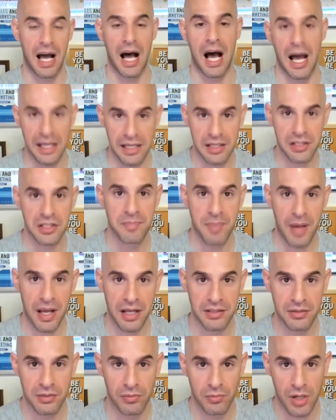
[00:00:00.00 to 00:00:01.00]
I
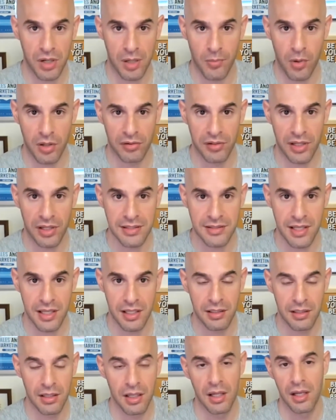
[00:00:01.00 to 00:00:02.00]
expect when I'm on
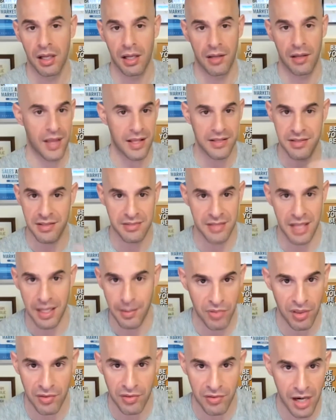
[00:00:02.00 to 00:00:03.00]
LinkedIn. And that's the same
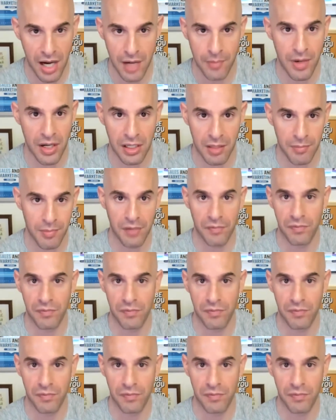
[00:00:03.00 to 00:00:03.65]
thing that I recommend